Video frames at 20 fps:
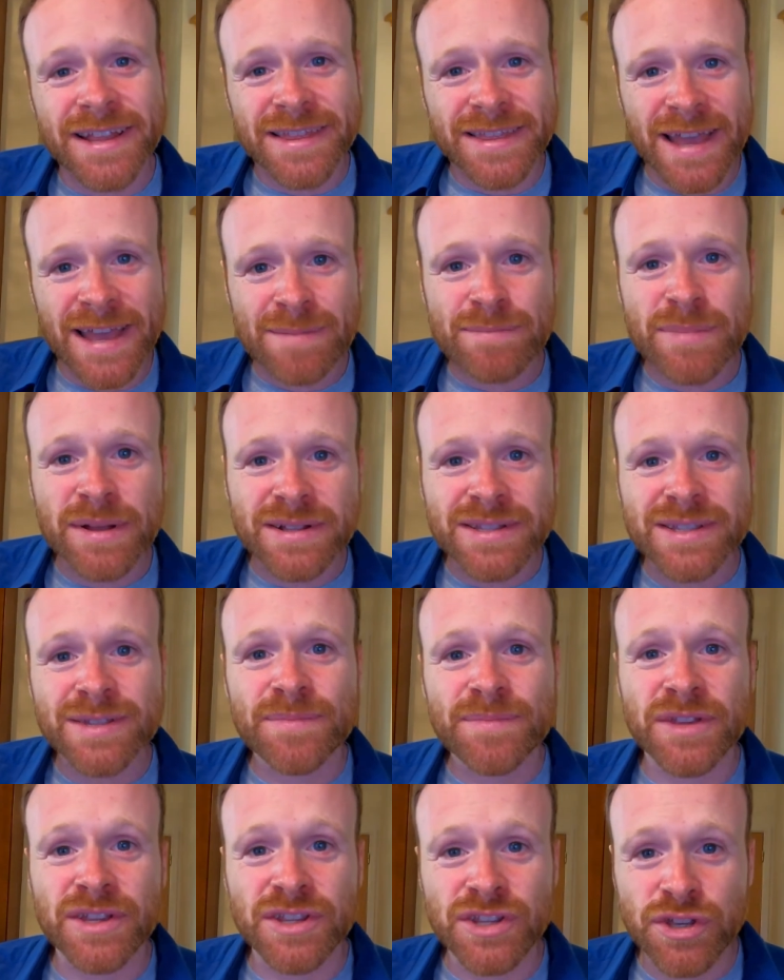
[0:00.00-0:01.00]
they built
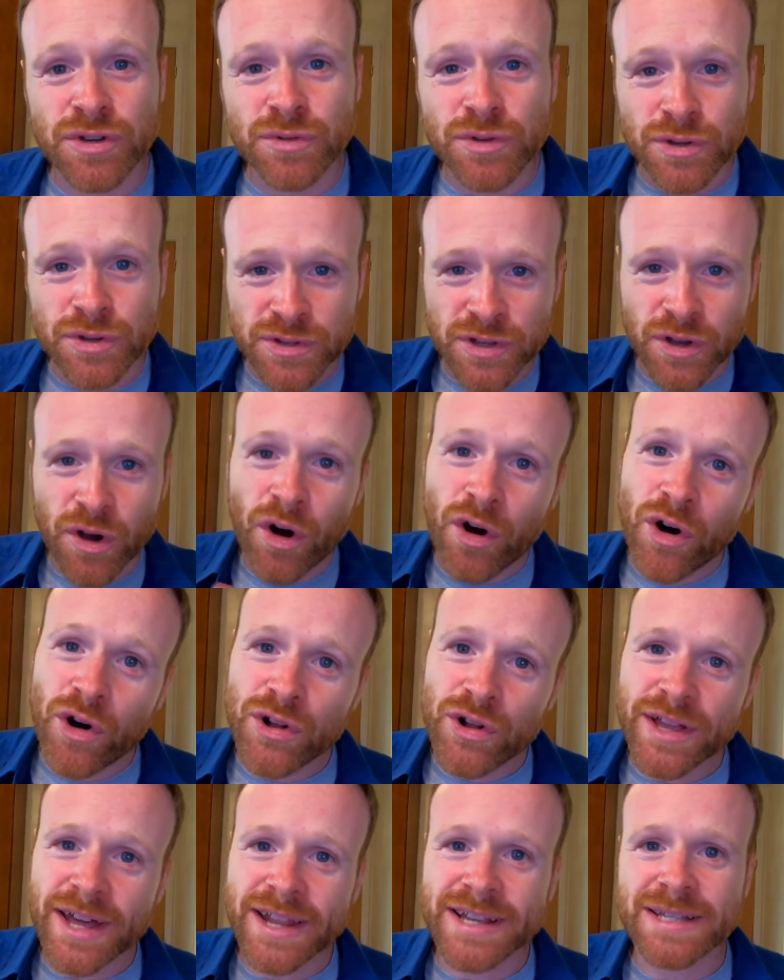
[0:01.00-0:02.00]
something new using
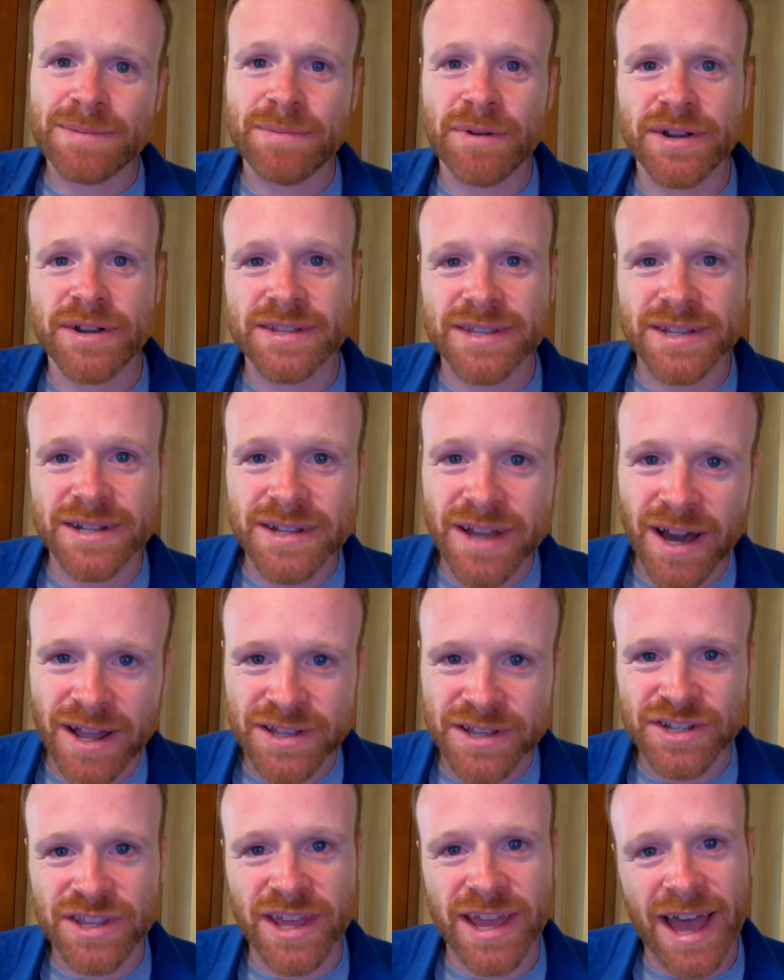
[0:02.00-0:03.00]
all that experience and
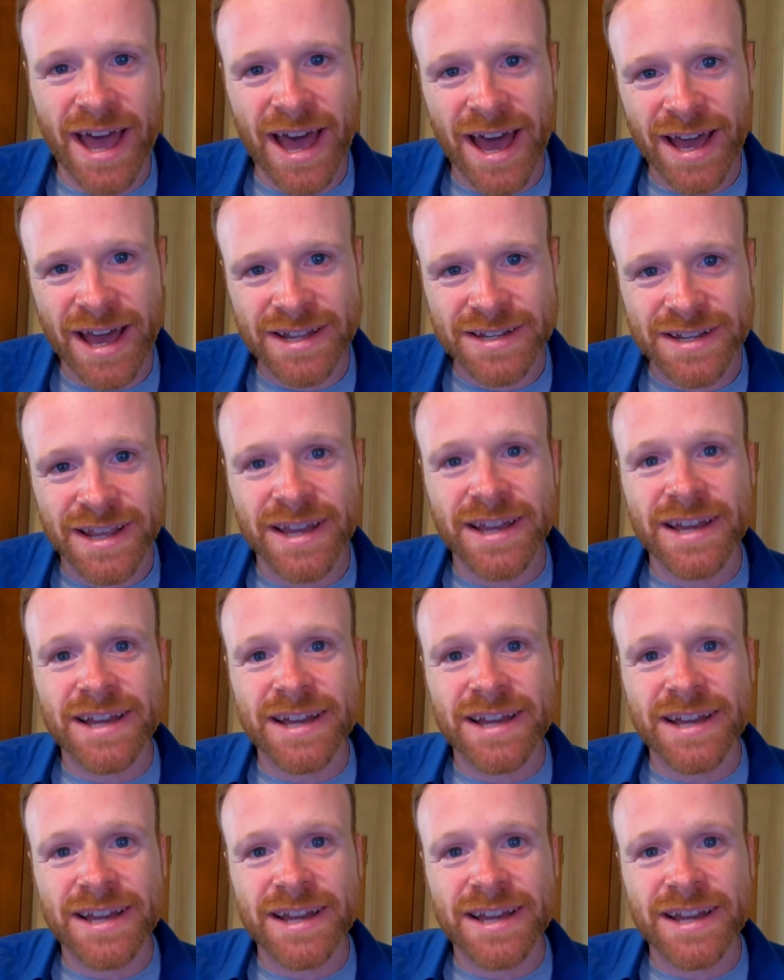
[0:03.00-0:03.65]
knowledge they had